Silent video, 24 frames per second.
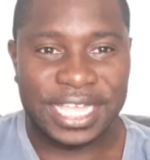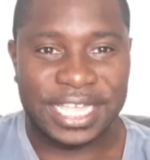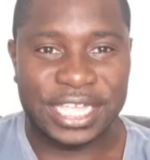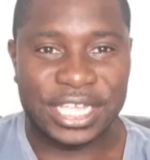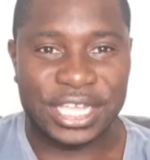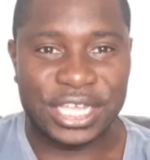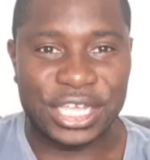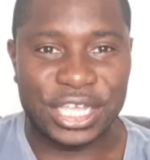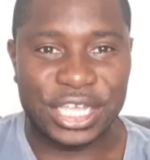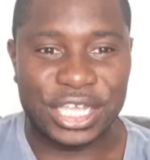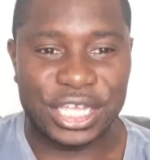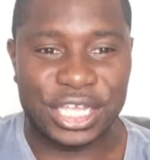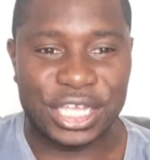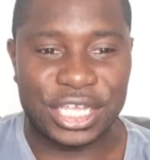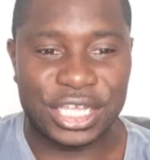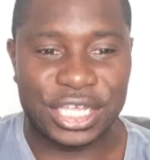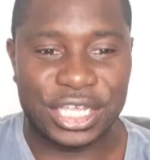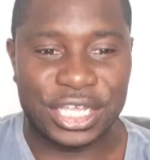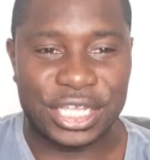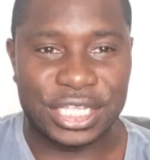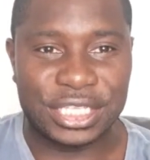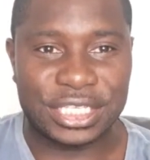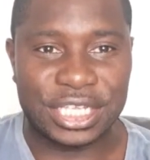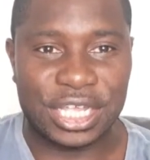
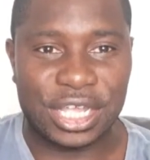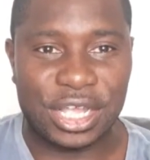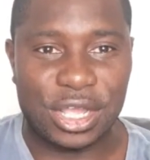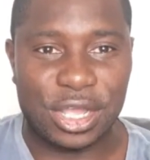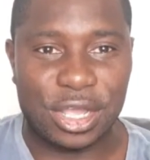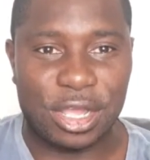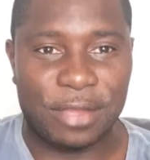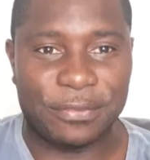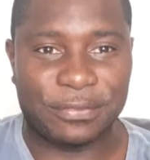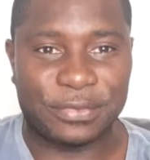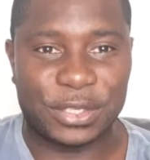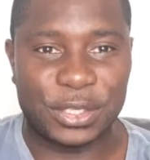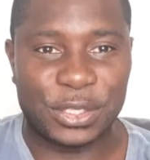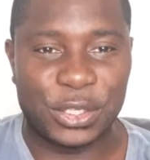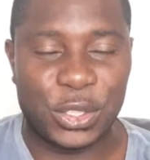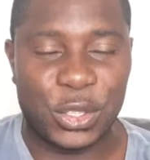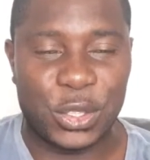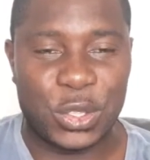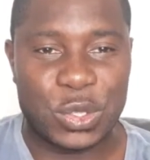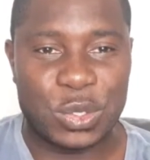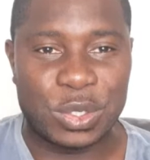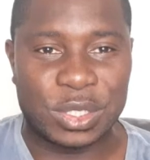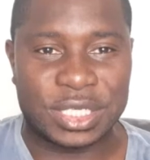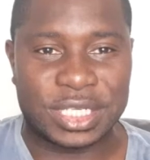Good afternoon,